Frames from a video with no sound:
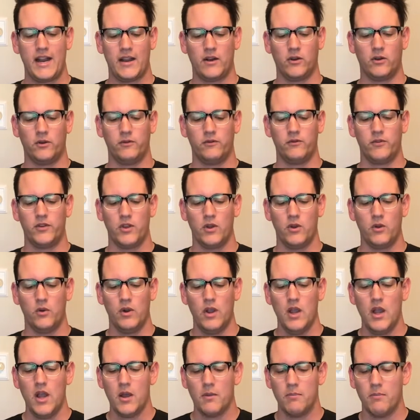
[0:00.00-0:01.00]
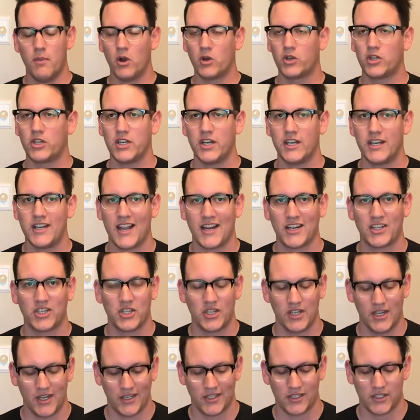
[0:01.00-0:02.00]
angle view, motion
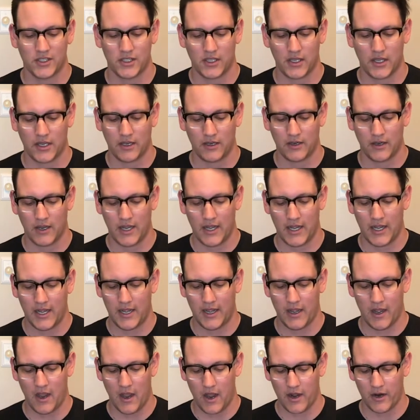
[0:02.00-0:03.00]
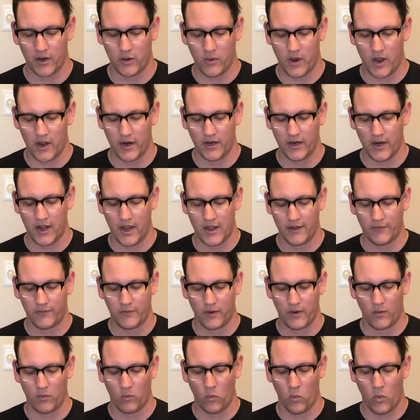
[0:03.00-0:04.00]
detection, it's auto on and off,
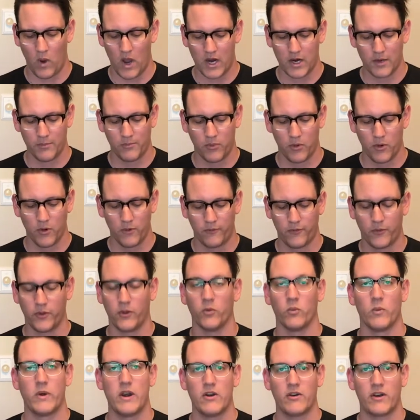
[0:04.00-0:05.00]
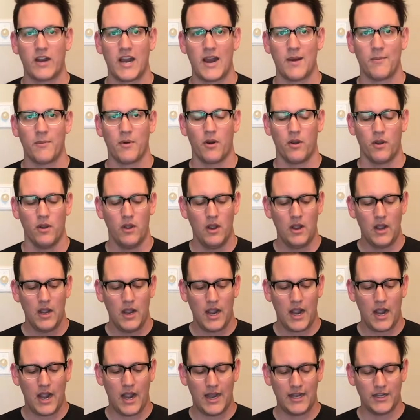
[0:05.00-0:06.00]
waterproof for the rear camera,
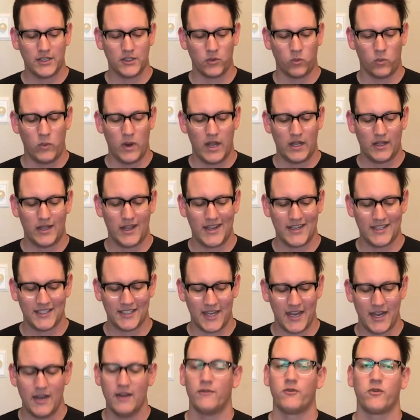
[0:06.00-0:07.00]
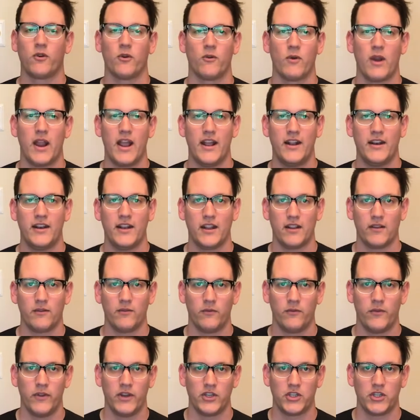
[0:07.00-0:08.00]
as well as infrared
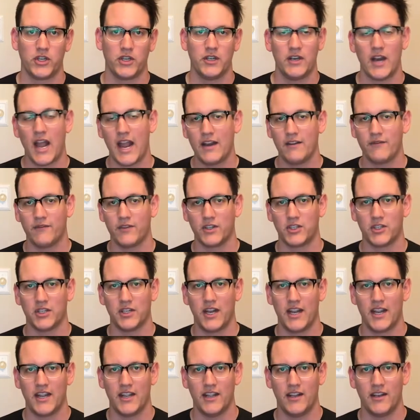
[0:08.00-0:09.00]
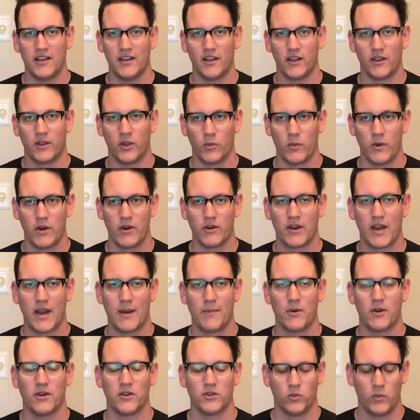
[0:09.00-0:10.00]
vision, night vision in the rear
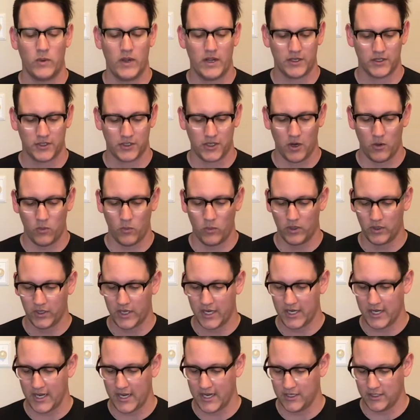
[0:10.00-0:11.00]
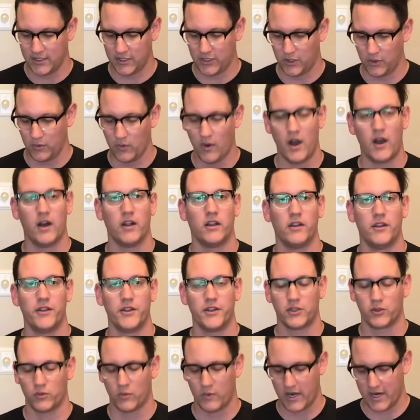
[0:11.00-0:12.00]
camera as well. So we'll get into all of
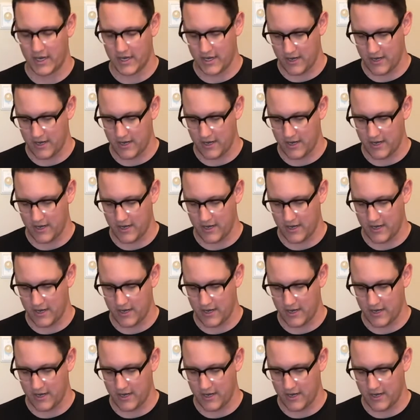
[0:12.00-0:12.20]
this right